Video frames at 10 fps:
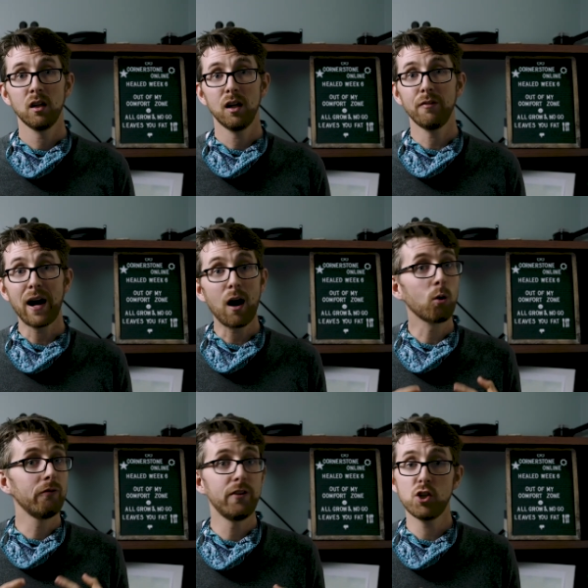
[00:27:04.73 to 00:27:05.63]
If
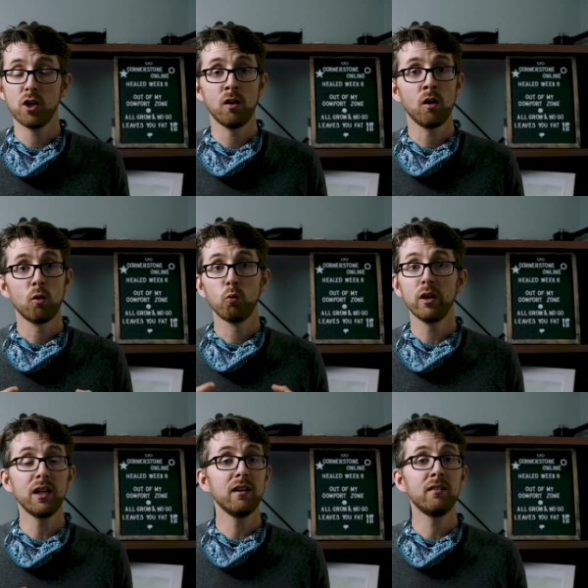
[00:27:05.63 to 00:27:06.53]
our vision
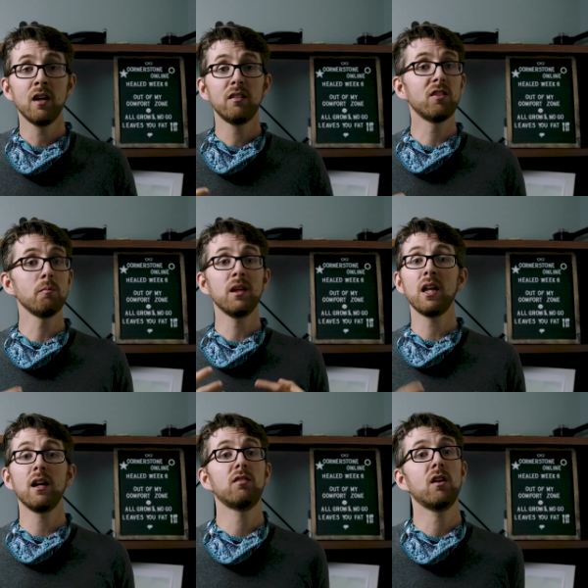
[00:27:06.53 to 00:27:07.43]
really is something
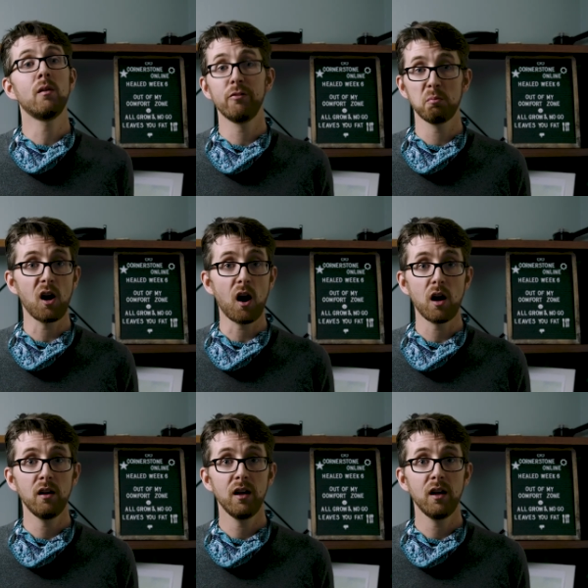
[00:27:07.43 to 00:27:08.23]
that has come from God,